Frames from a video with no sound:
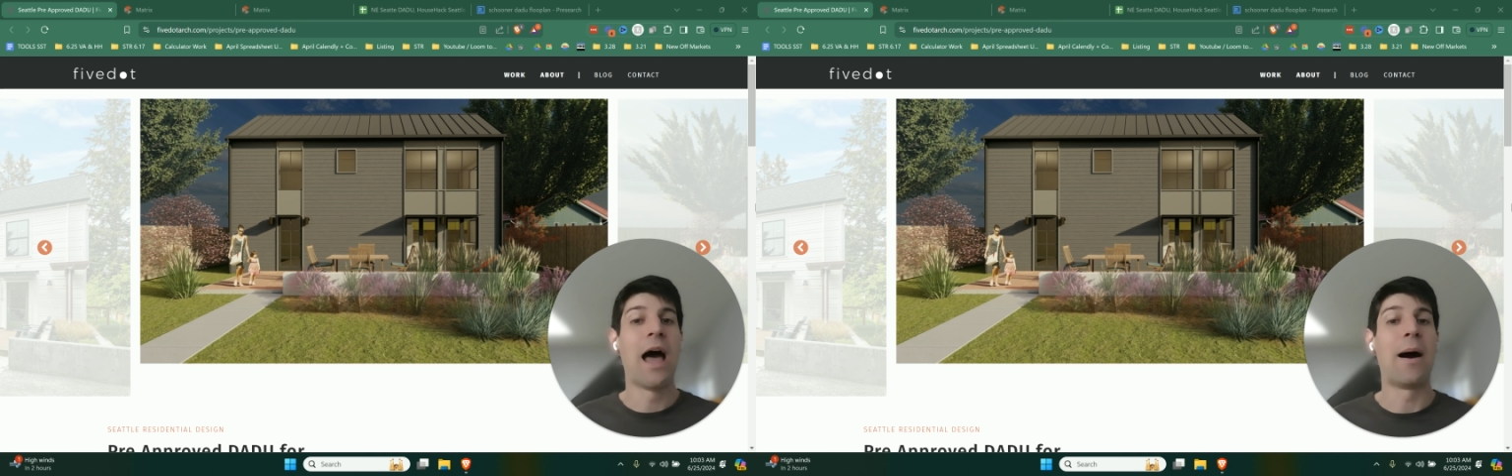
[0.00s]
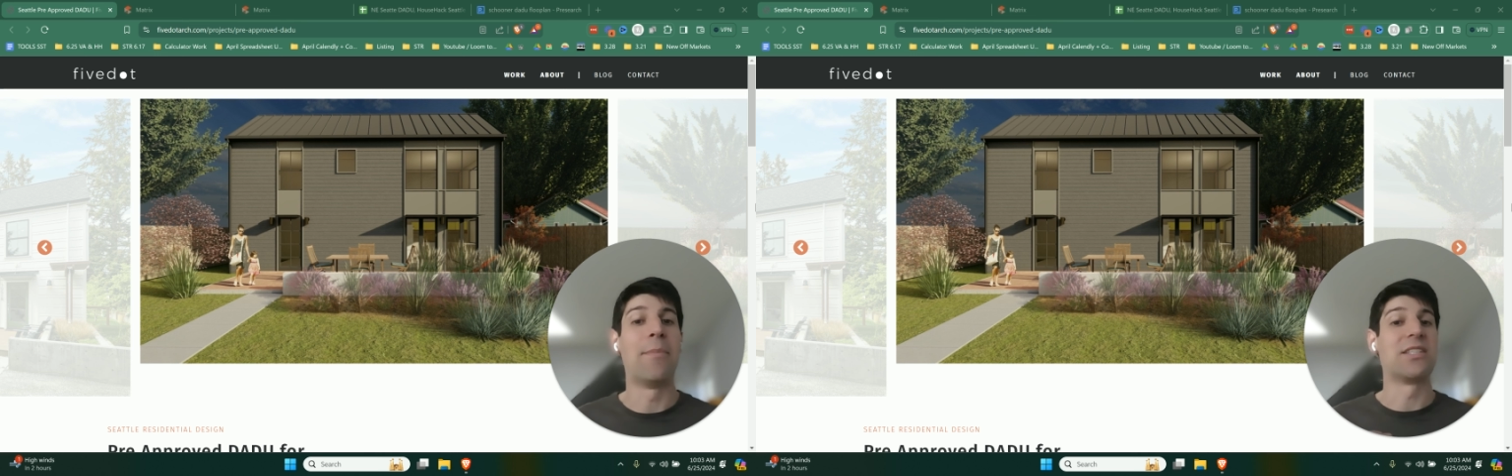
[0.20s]

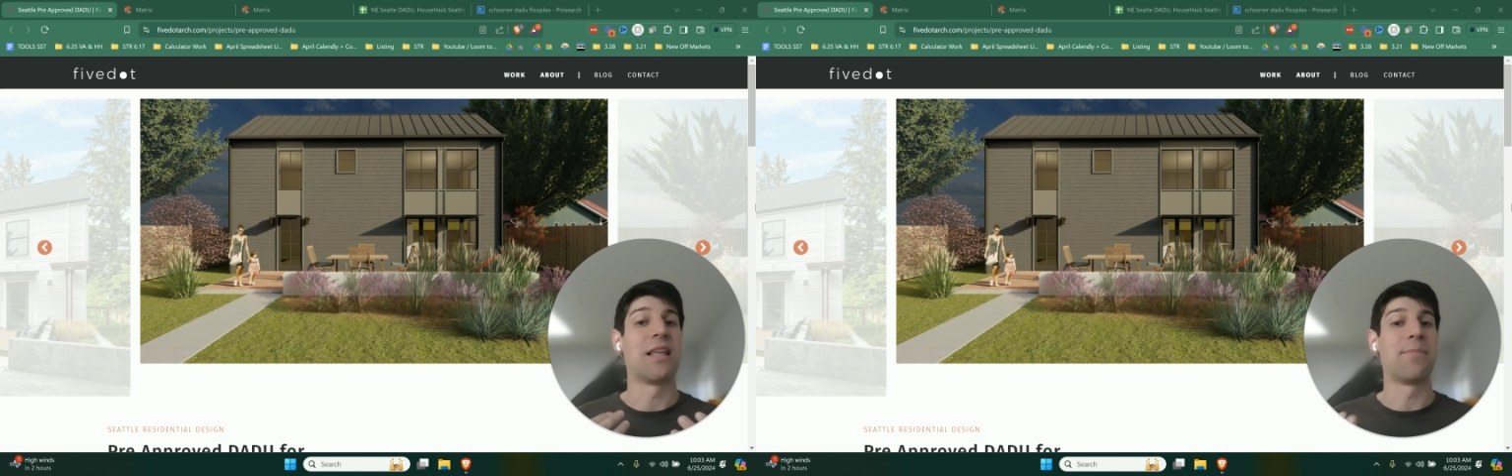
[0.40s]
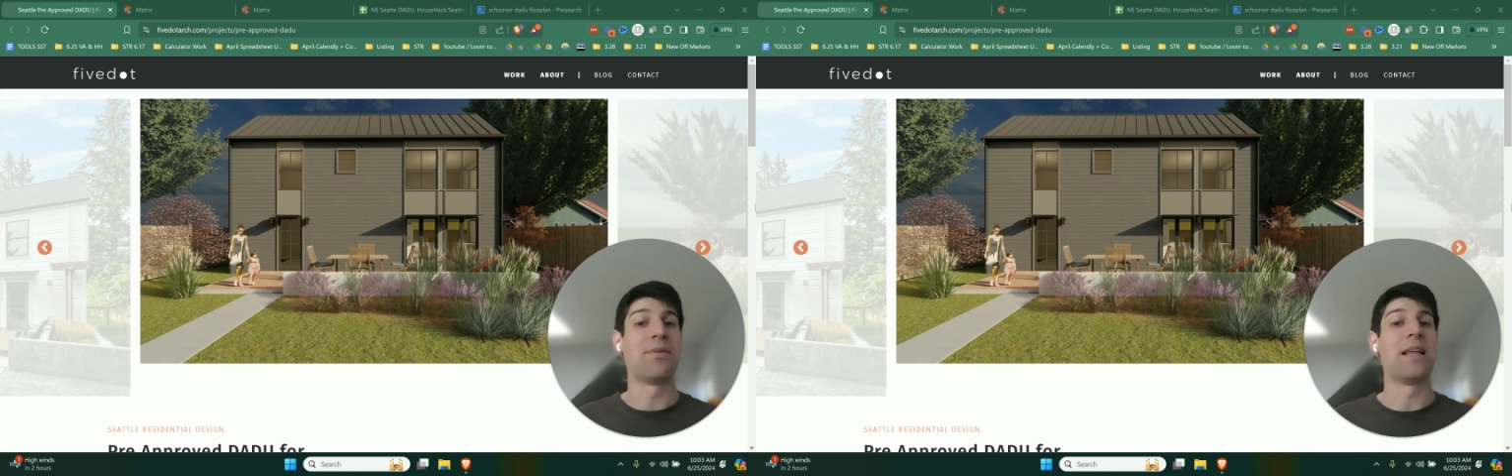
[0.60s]
how
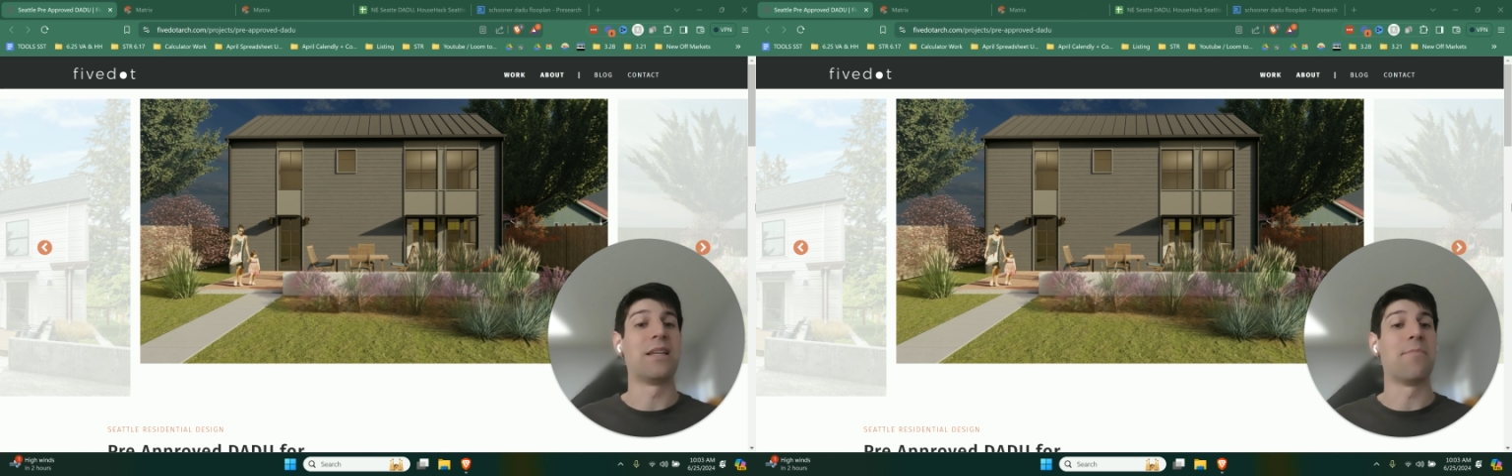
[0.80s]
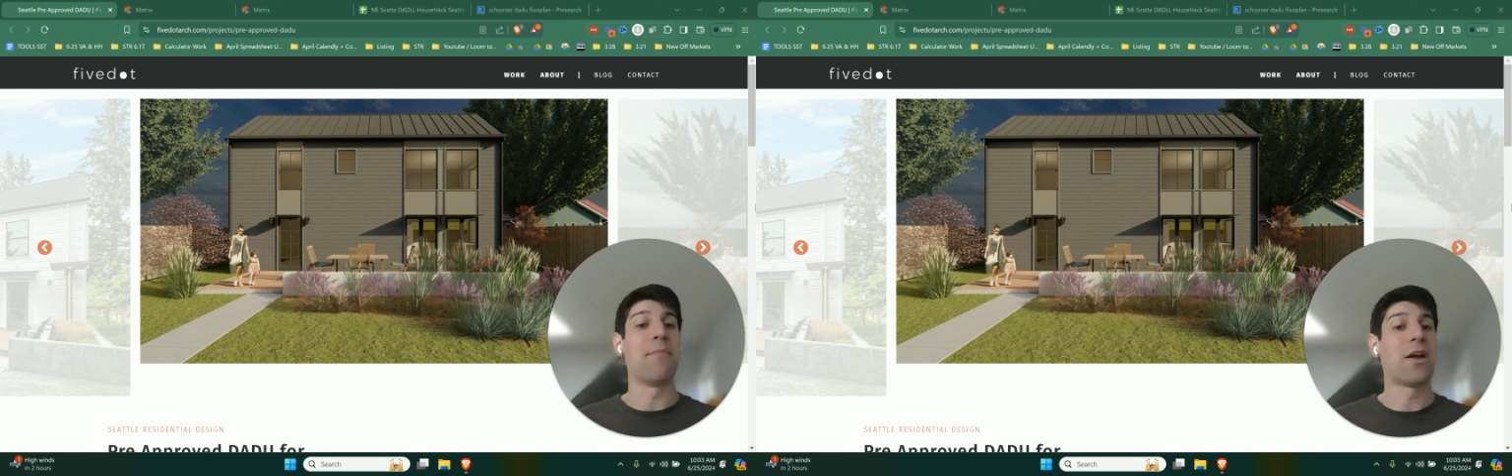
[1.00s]
much they
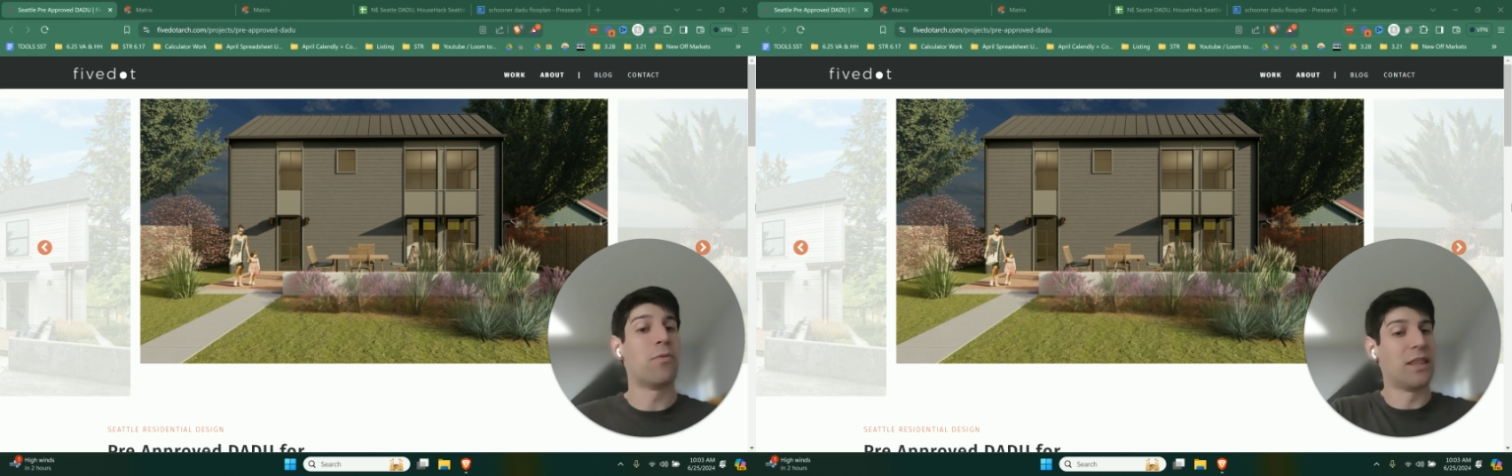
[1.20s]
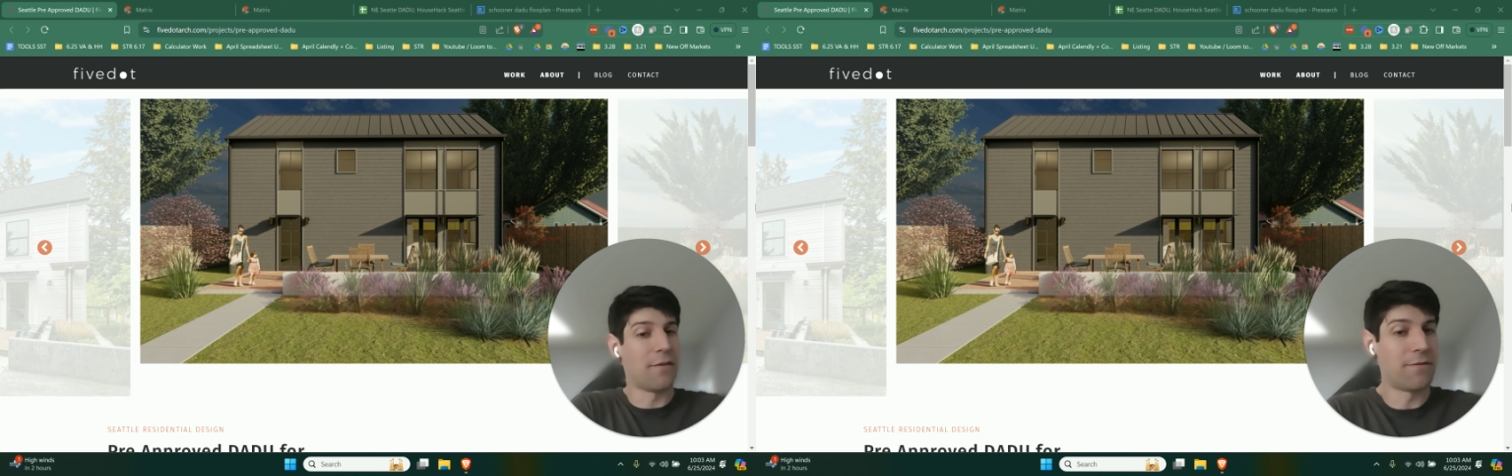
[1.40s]
plan to
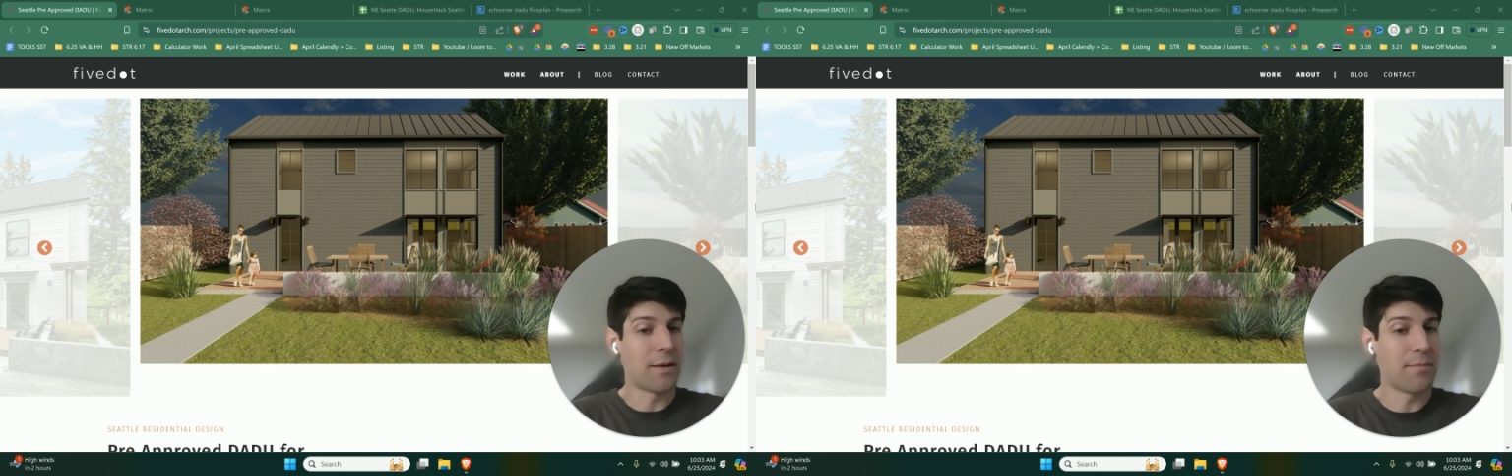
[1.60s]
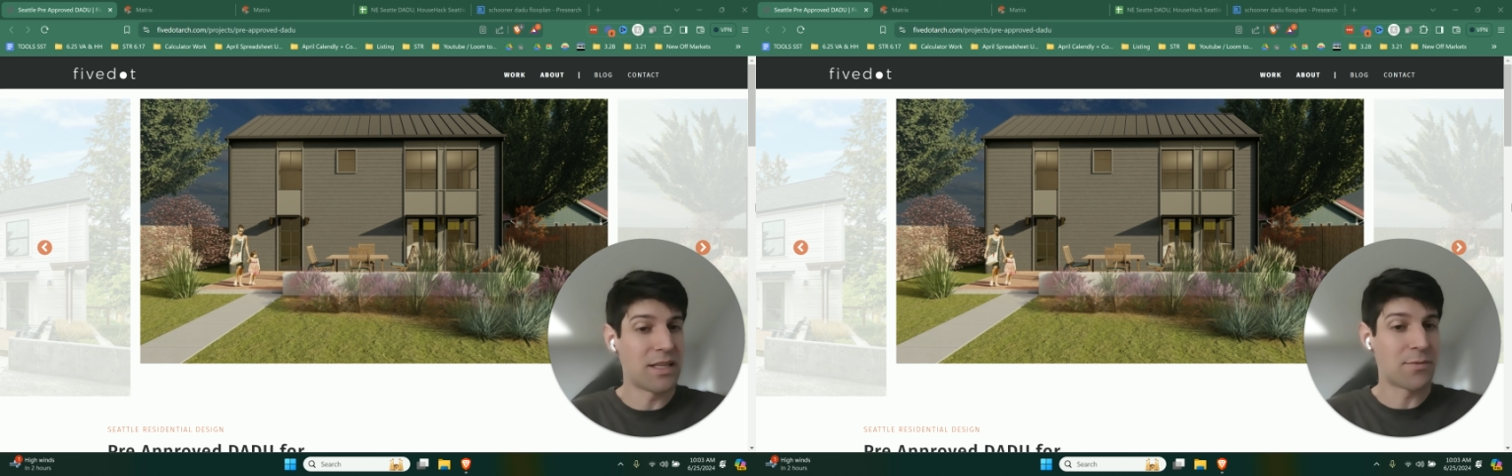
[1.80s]
make when they
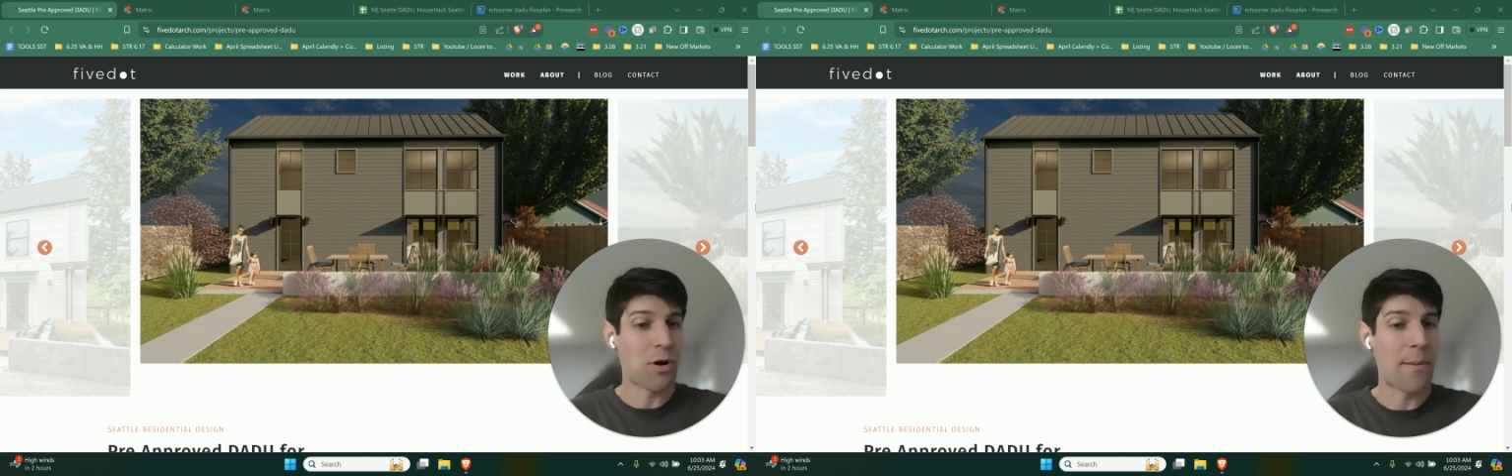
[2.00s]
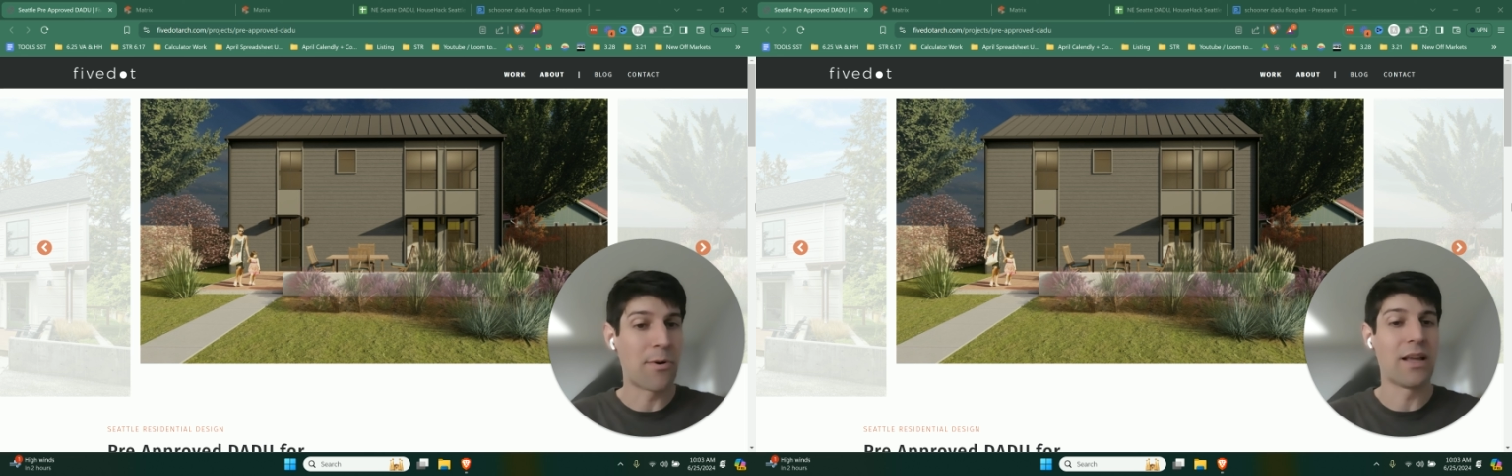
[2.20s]
flip this
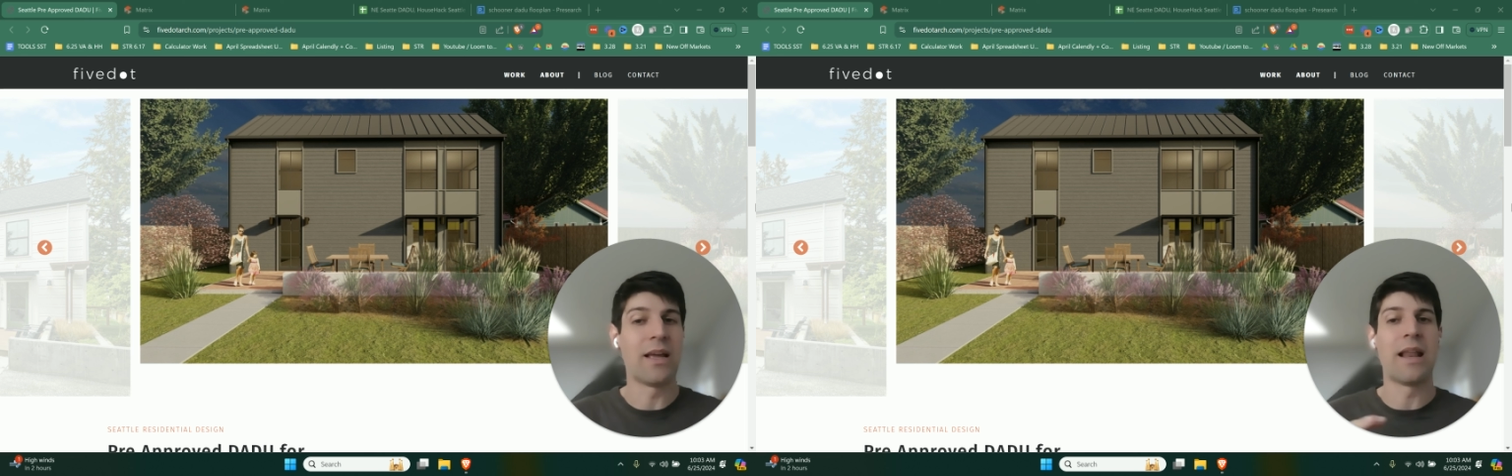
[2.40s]
property,